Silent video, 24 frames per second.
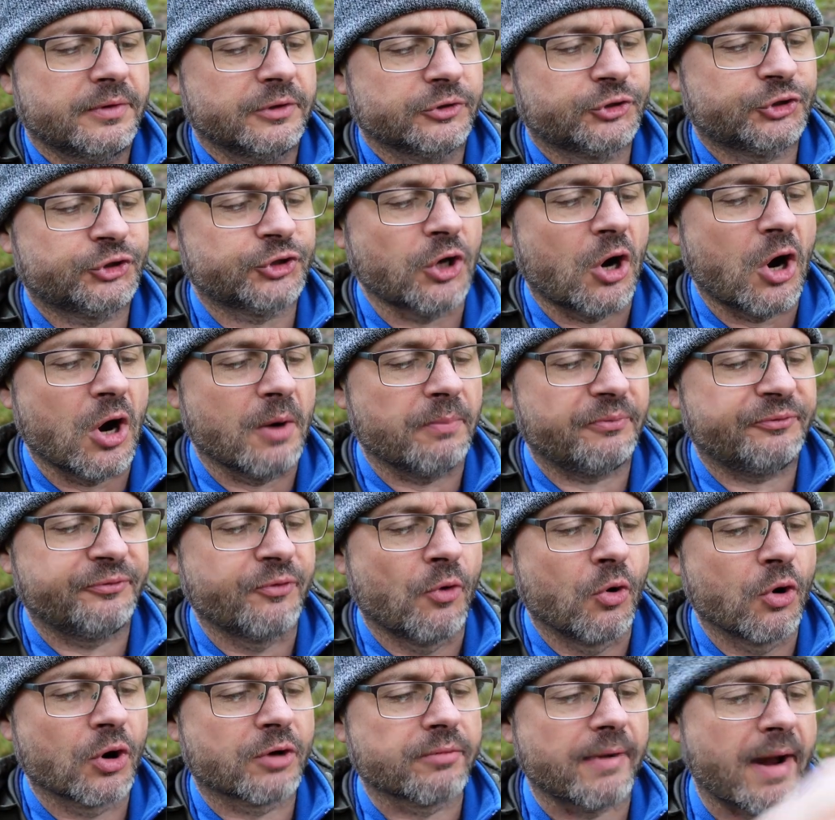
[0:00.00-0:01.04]
sharp
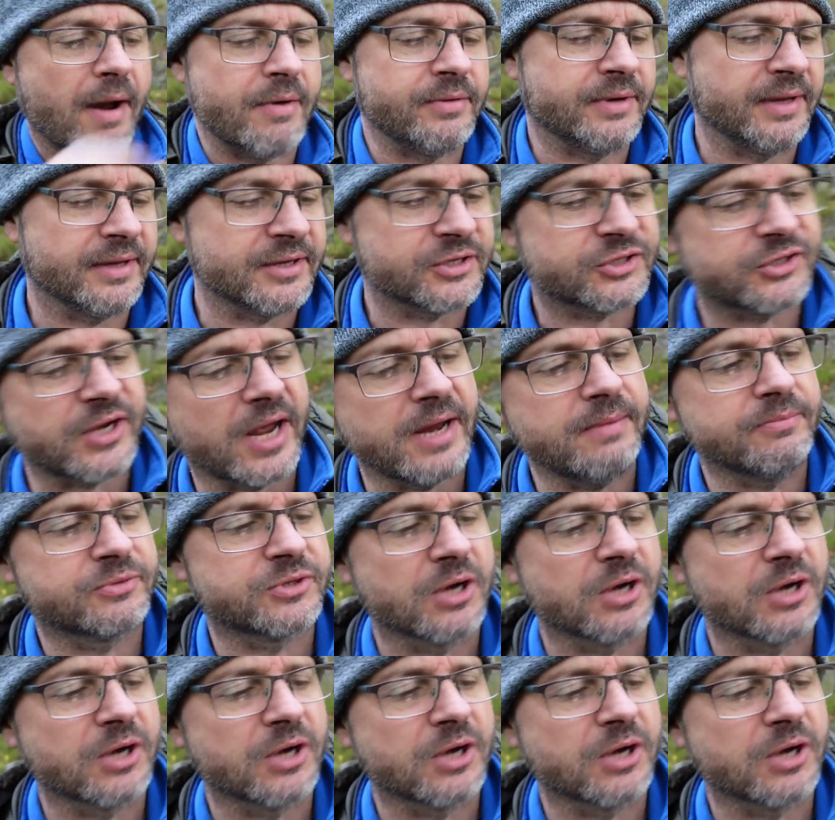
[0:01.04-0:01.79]
foreground at the same